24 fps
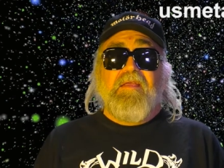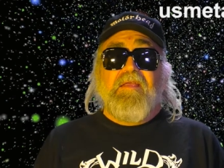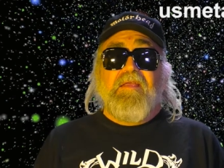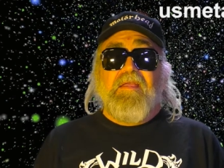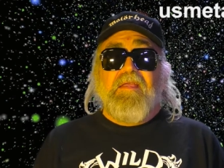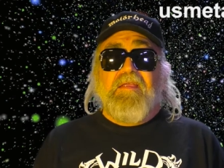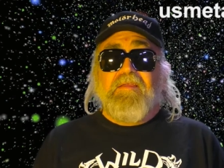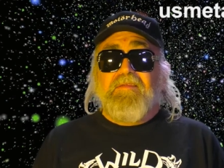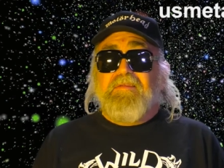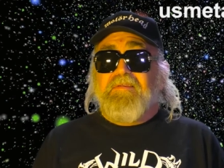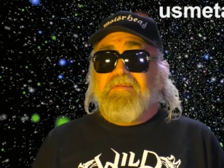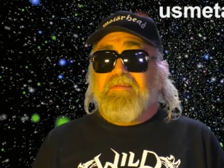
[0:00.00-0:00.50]

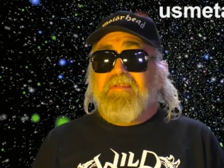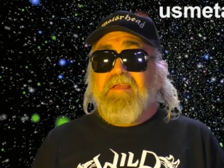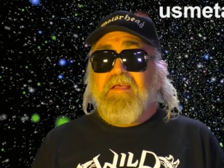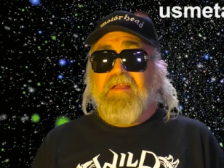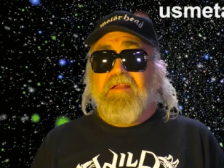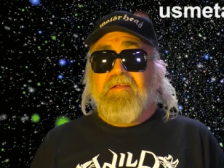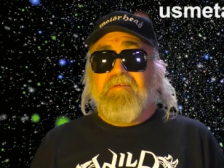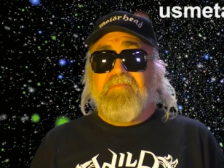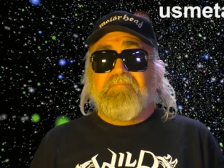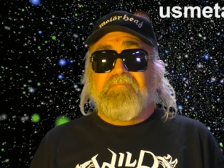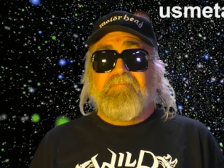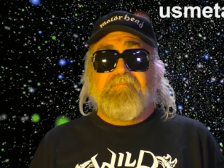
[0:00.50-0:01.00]
it just kind
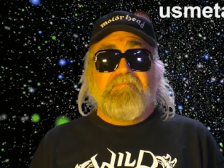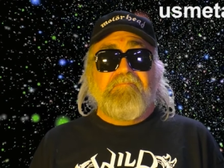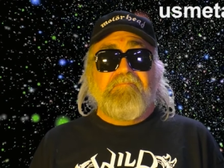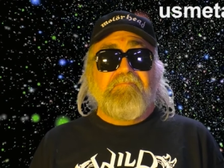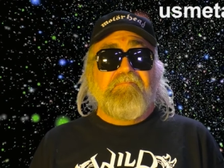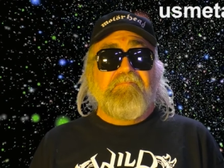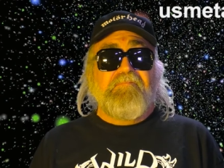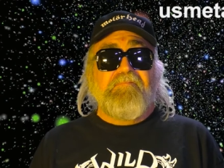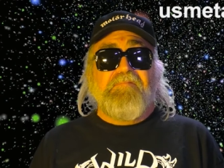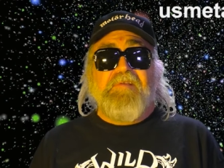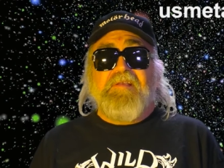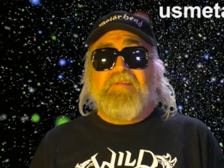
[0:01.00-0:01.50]
of
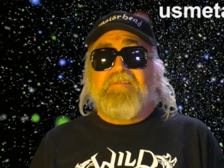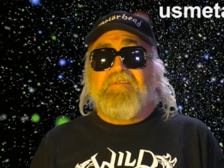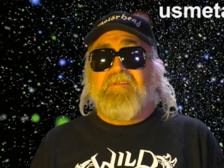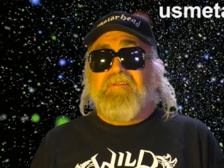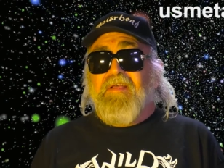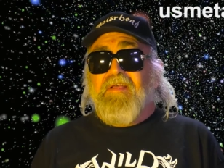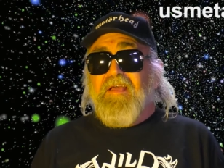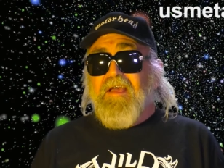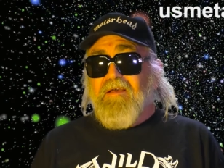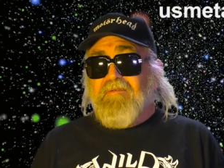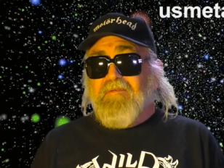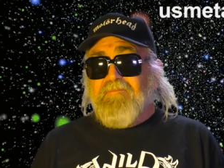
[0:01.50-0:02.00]
fizzled
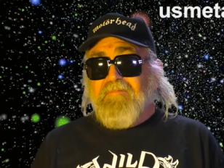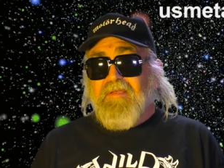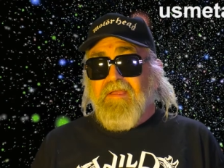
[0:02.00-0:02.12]
out.